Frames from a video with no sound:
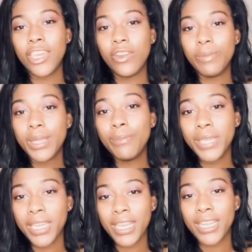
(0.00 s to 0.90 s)
human
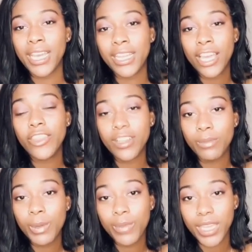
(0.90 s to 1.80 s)
being another
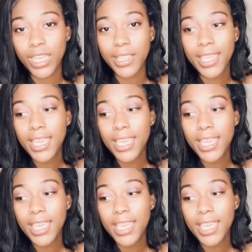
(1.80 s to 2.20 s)
human being